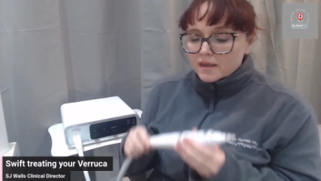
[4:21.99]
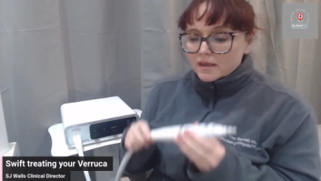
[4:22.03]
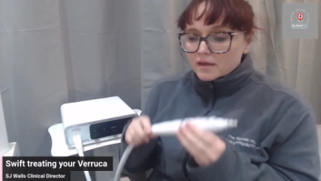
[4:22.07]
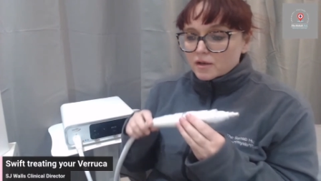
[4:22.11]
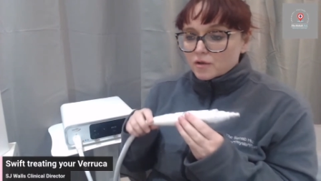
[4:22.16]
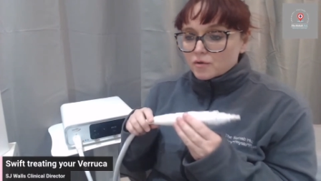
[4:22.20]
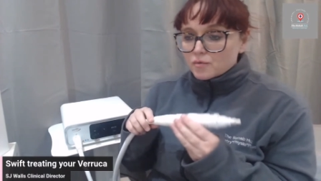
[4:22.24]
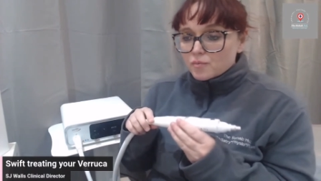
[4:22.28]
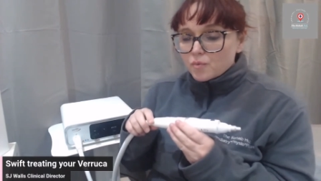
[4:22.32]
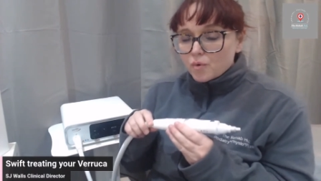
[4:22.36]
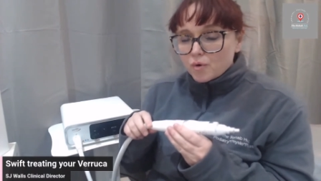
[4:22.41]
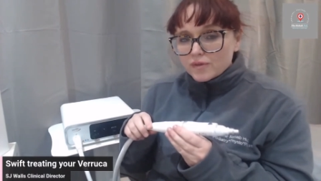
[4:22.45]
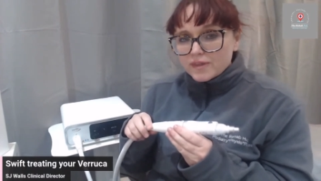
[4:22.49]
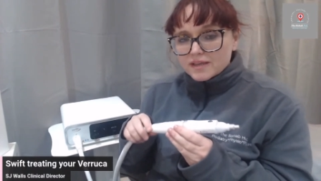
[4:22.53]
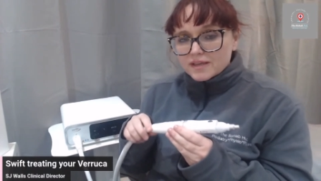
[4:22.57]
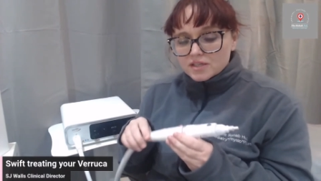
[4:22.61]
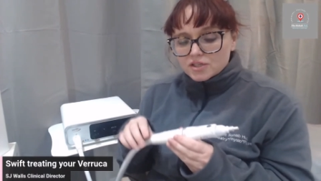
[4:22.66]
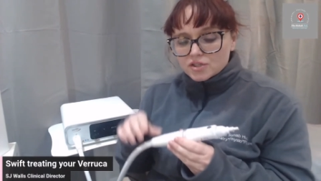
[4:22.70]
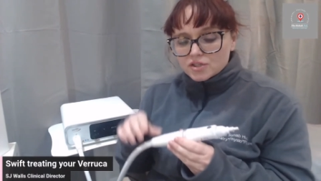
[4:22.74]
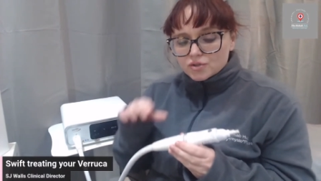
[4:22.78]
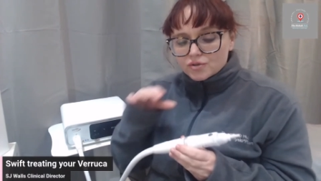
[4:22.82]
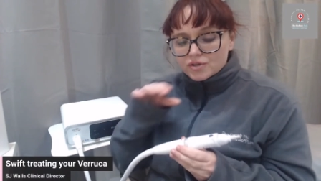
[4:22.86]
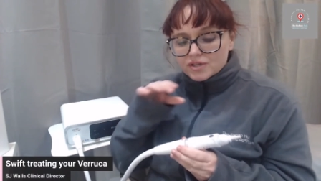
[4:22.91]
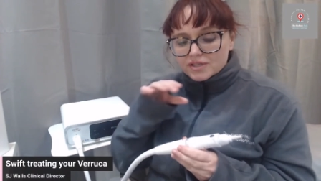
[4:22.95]
Now, what this
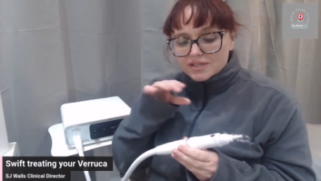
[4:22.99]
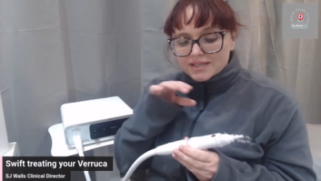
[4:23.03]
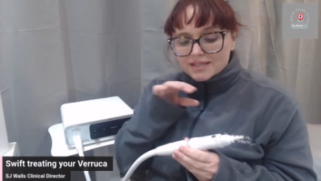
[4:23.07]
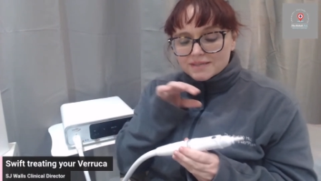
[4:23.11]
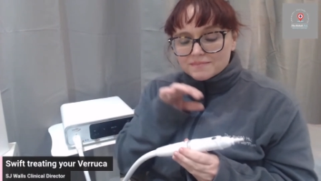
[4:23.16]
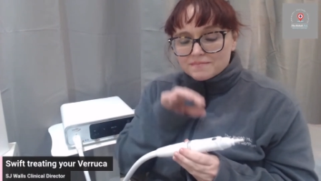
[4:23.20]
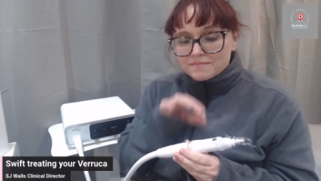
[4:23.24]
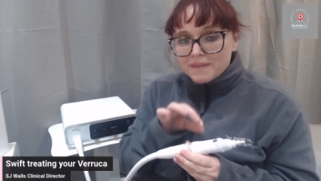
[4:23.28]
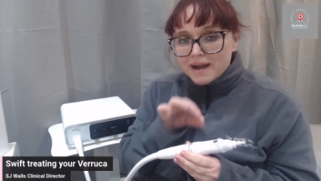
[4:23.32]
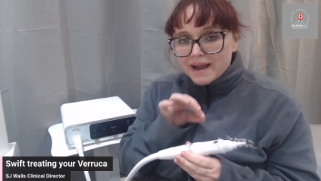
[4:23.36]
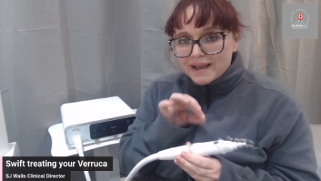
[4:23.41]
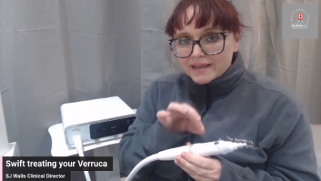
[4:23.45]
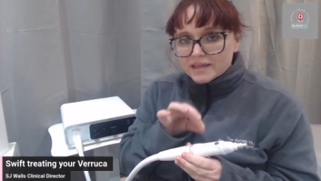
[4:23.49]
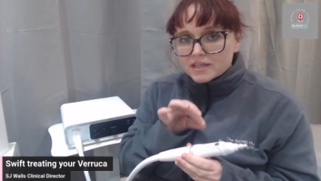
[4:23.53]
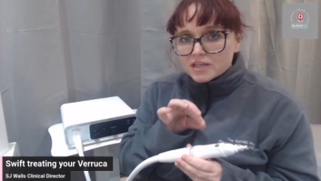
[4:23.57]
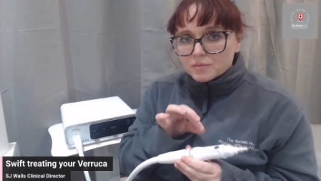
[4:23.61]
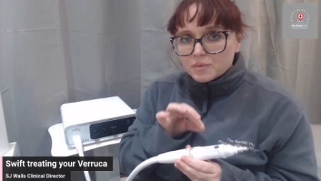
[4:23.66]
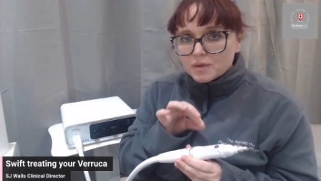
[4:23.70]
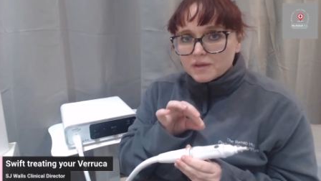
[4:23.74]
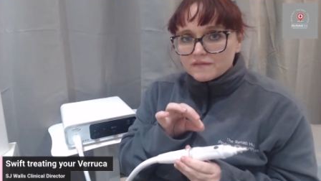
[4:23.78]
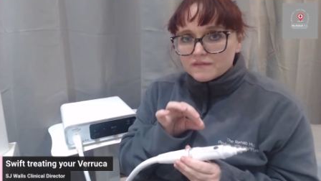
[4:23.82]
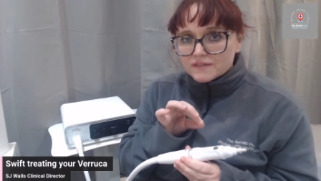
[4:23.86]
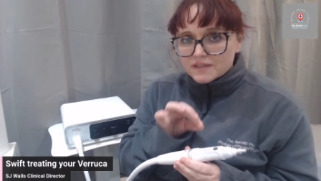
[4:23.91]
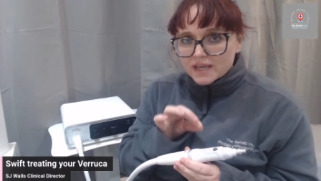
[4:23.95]
is doing is it's
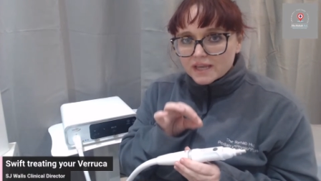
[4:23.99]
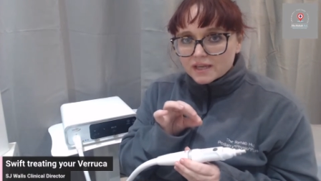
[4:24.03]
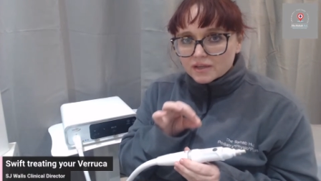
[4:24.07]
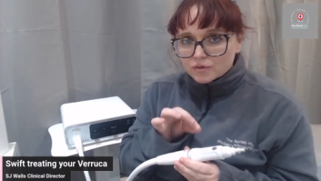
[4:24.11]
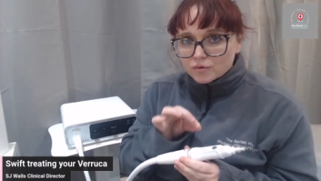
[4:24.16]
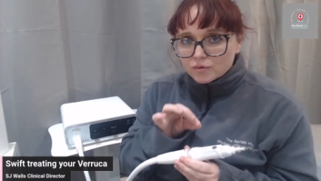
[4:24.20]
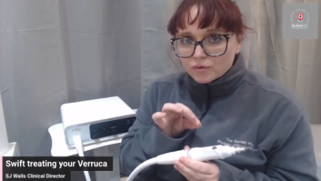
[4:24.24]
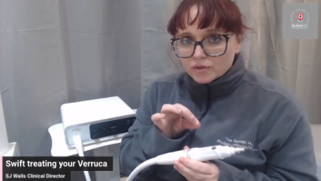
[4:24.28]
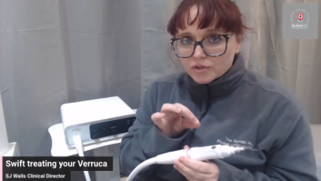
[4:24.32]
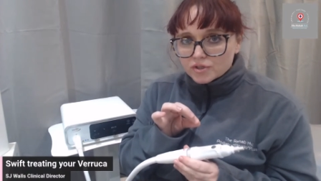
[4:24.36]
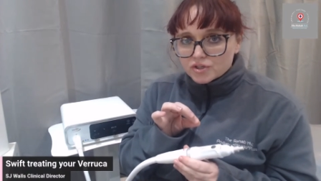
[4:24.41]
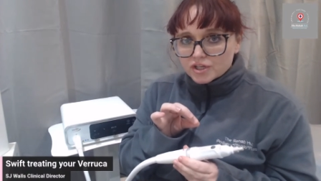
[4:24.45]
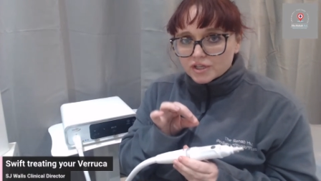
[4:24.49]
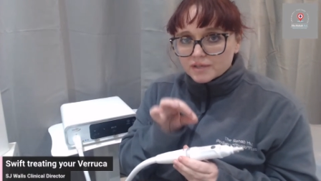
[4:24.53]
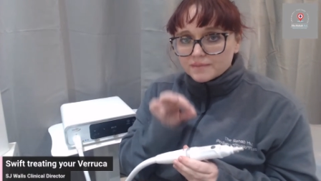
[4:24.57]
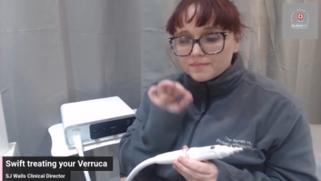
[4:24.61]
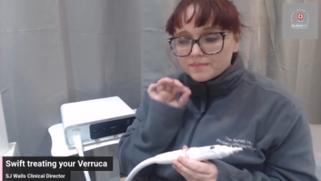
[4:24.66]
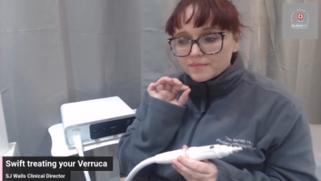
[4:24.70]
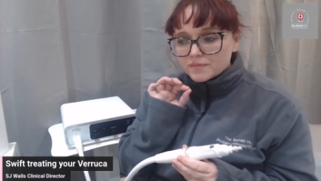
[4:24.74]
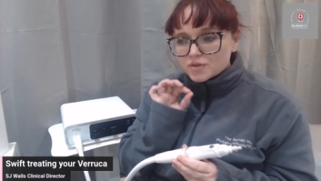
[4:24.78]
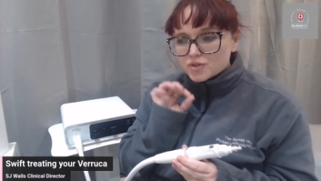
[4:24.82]
microwave technology.